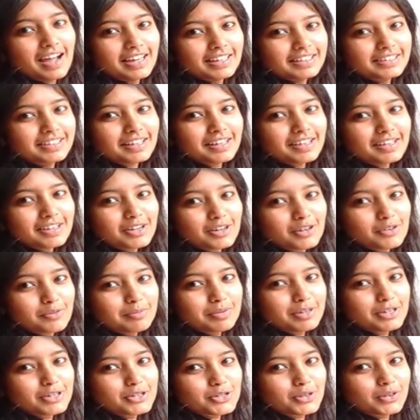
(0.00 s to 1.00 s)
I think
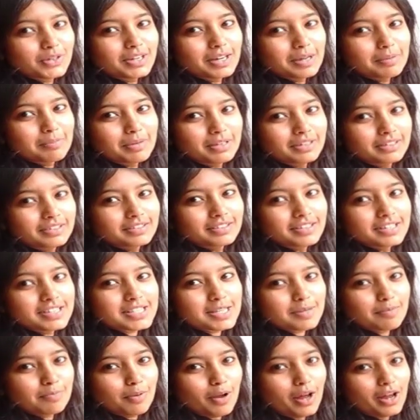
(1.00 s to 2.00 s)
government should limit the
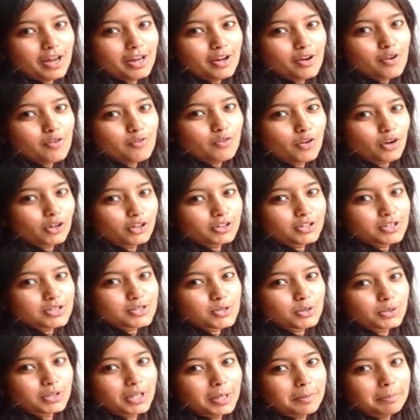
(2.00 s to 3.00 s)
supply of water
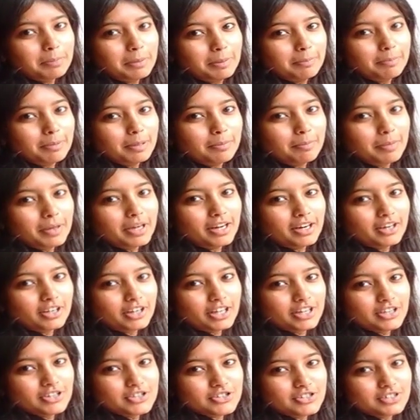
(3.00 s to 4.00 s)
so that people pay
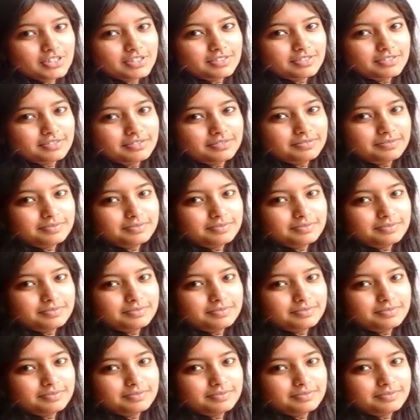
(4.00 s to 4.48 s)
attention.